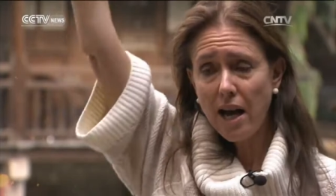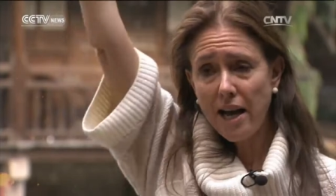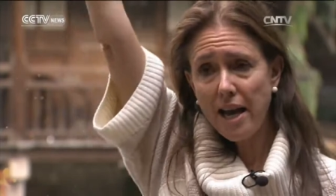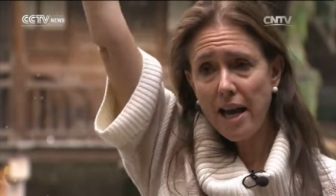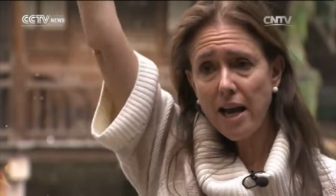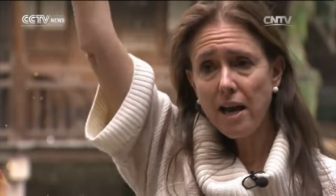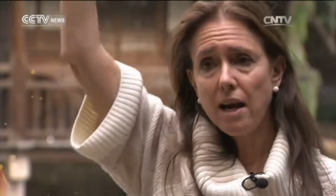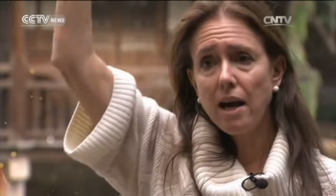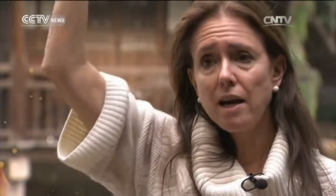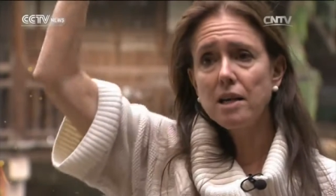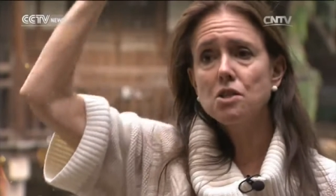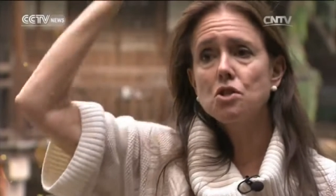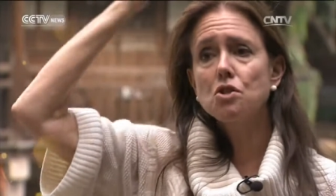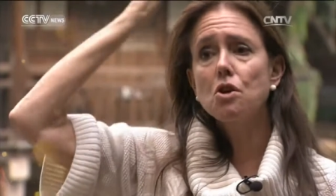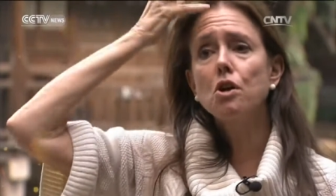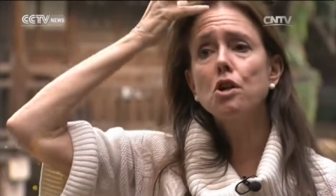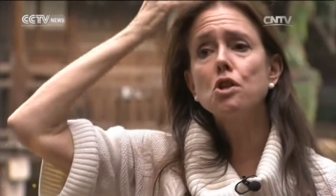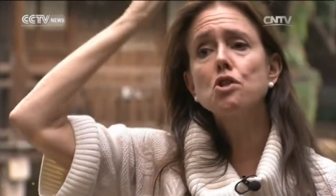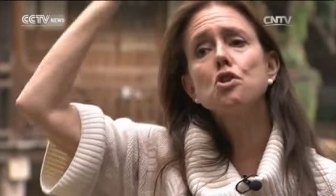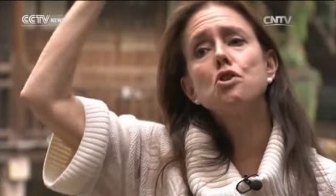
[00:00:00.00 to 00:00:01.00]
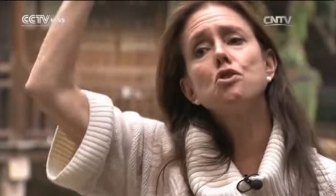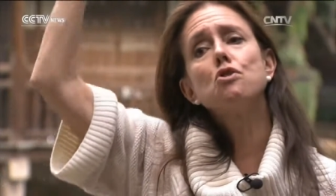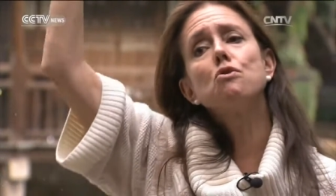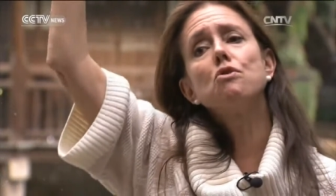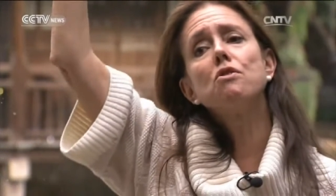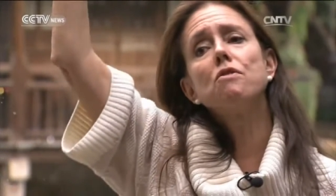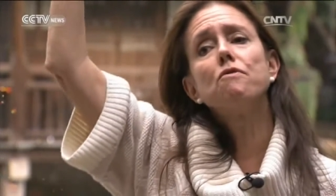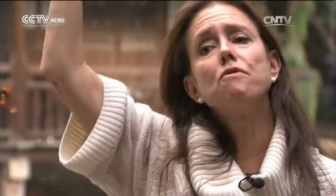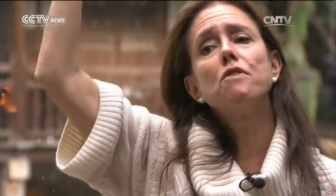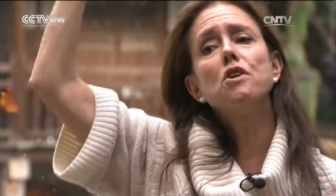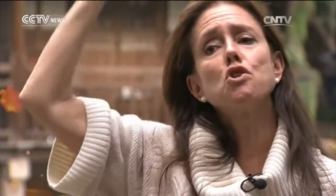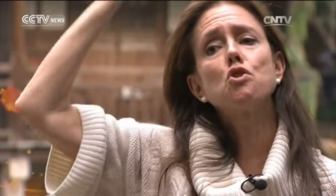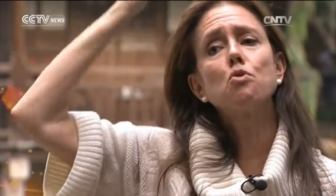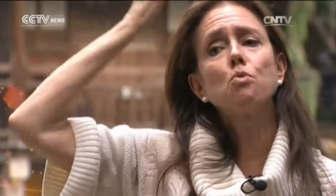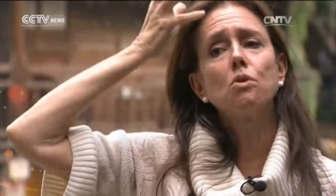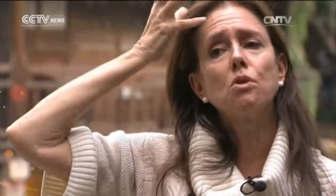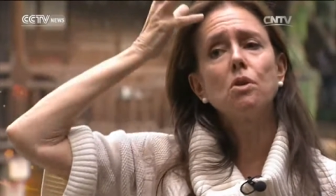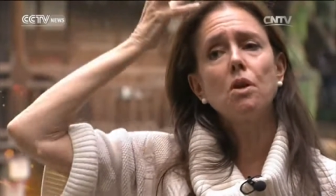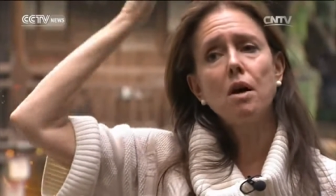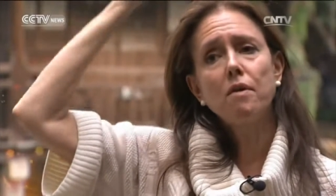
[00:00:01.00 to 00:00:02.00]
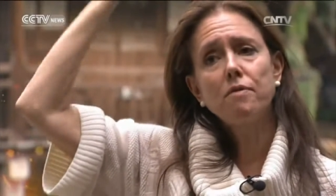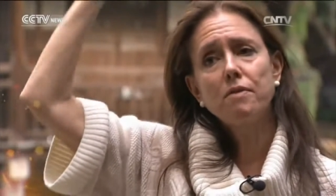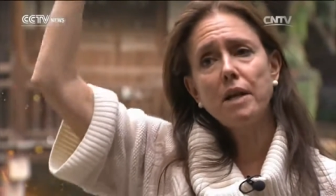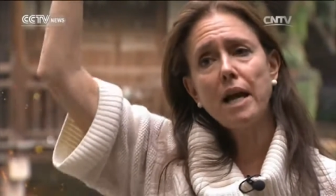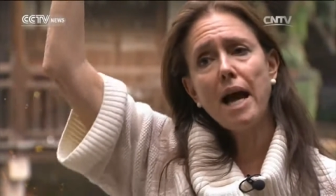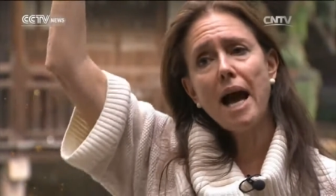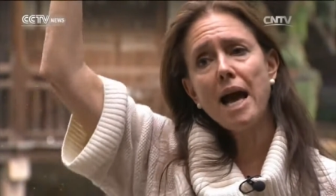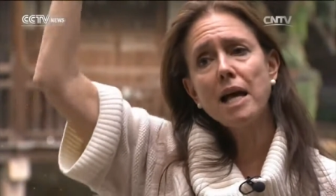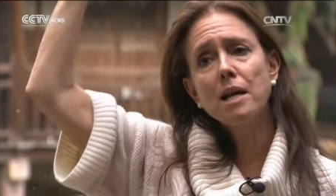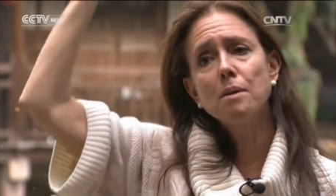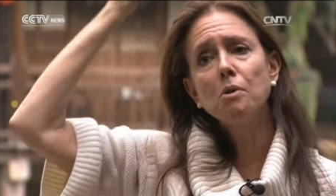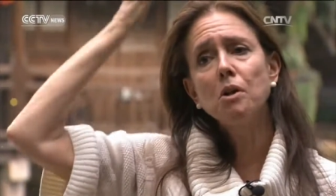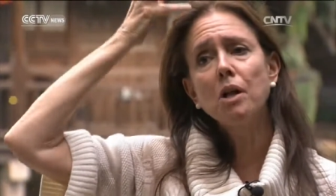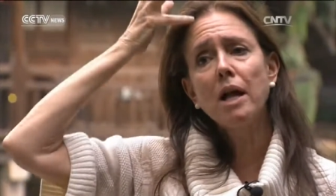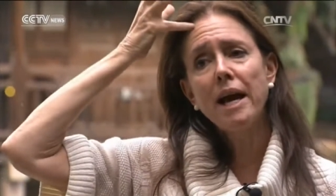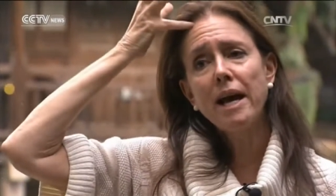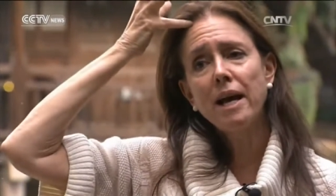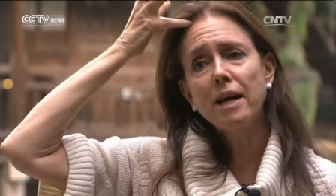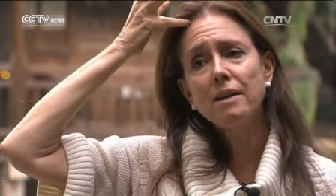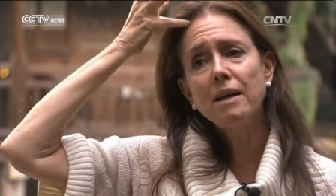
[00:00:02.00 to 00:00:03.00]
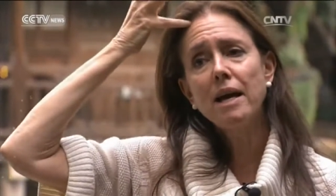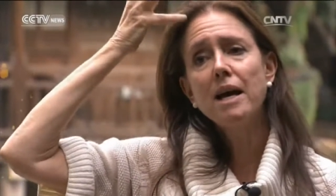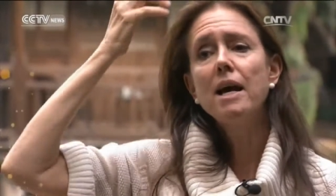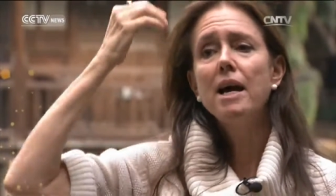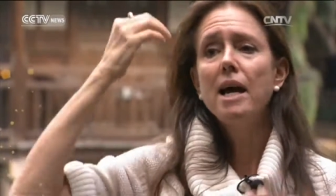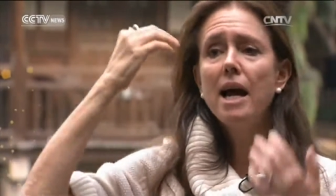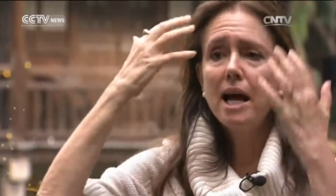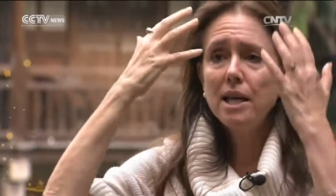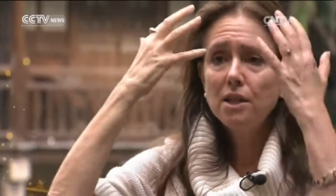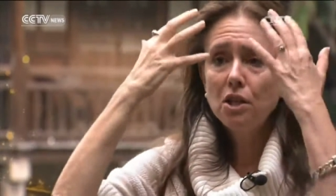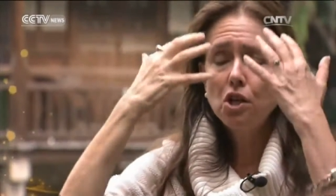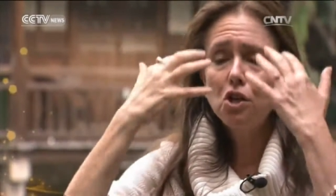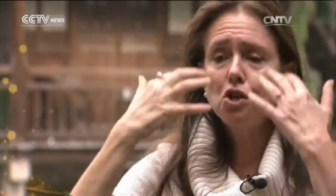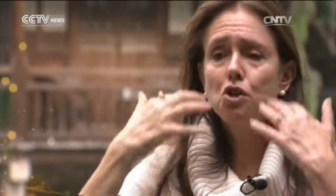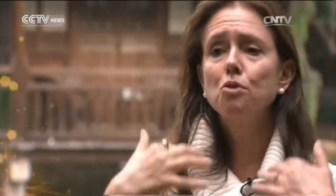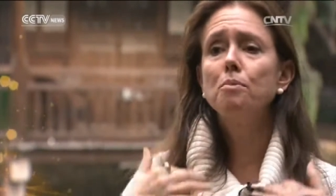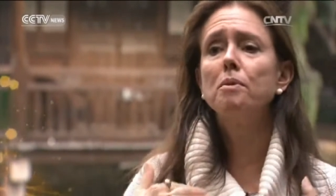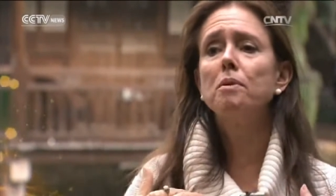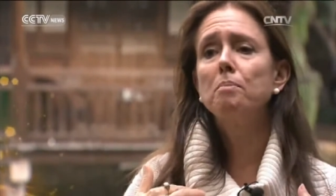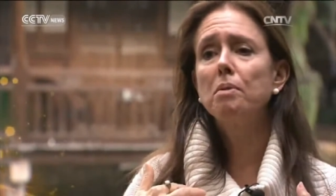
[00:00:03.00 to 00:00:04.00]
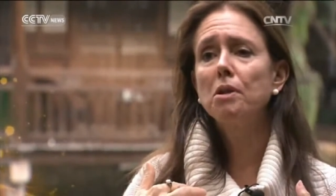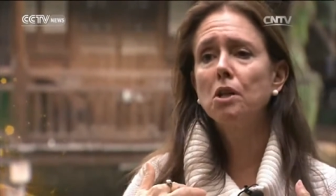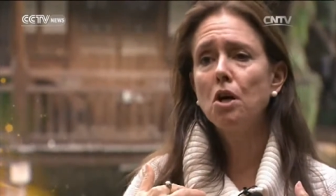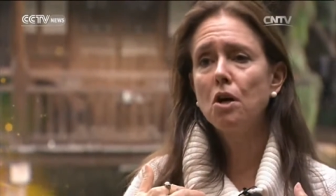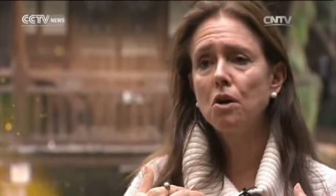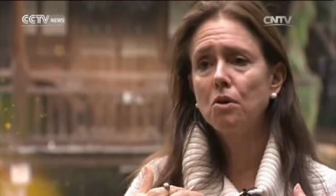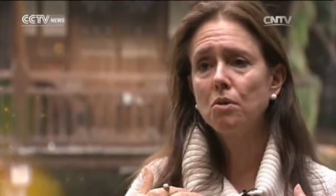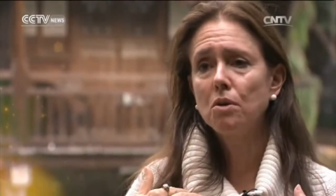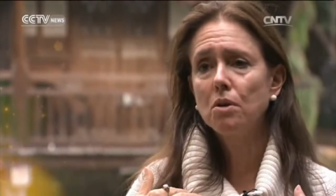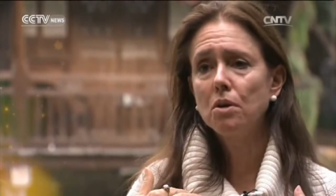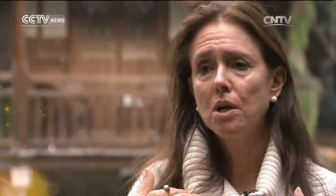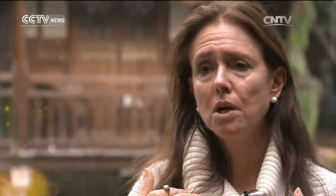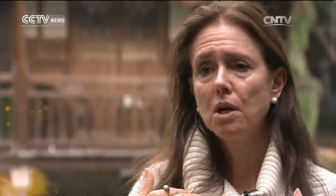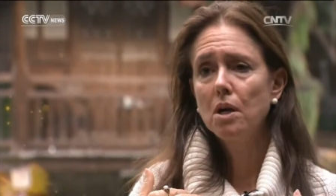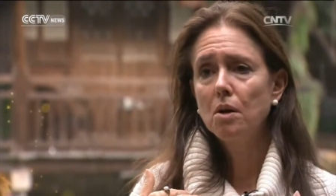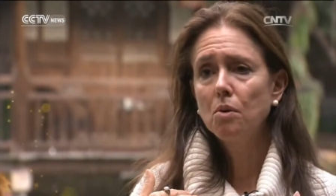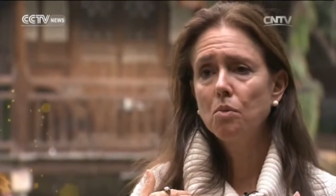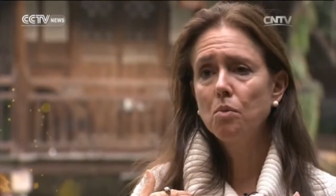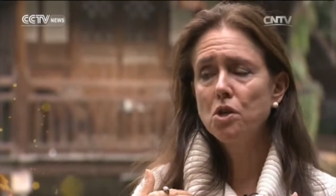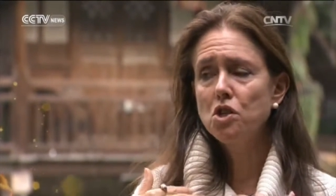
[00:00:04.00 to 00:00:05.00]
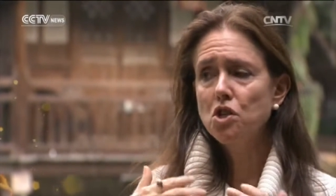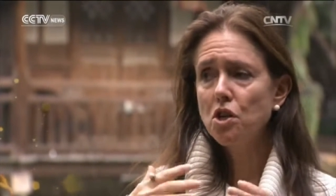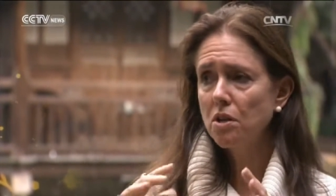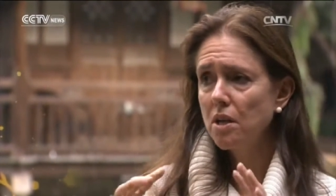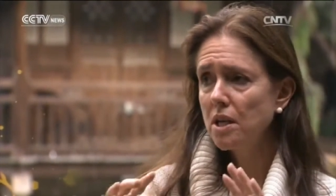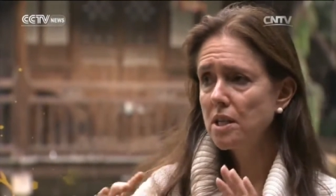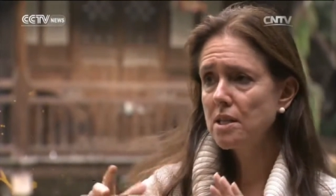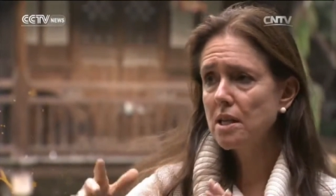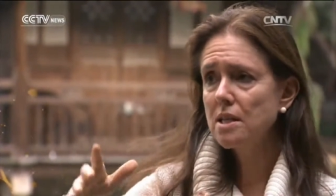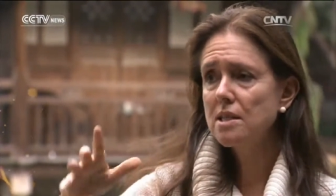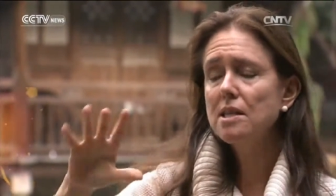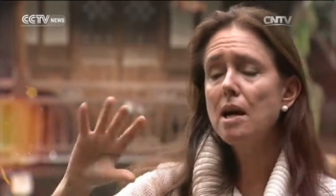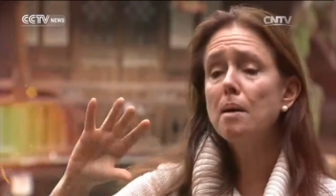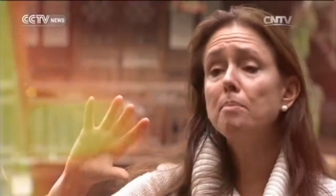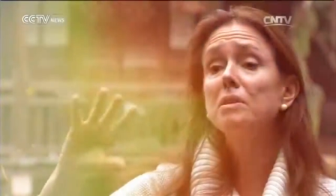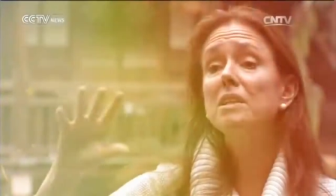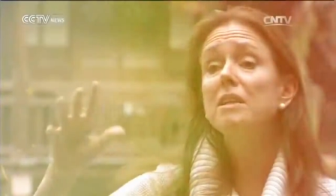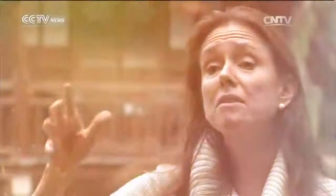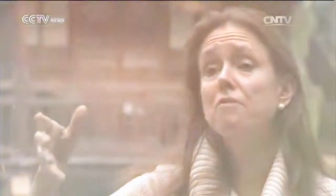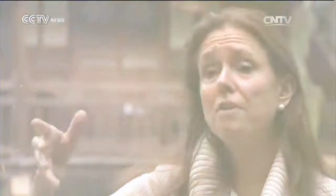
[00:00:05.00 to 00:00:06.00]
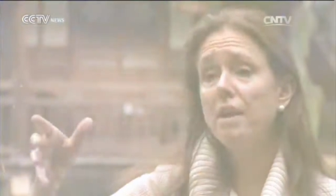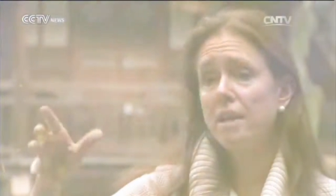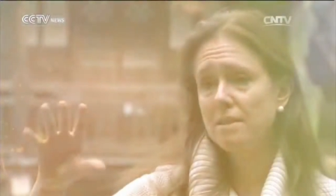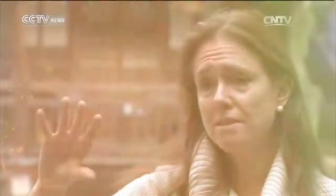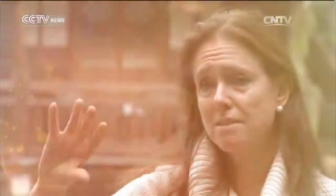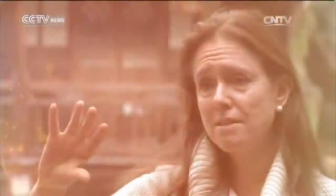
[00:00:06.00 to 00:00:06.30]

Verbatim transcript: I, I started to do the visual of the animal head and the mm. human below, which is a double event.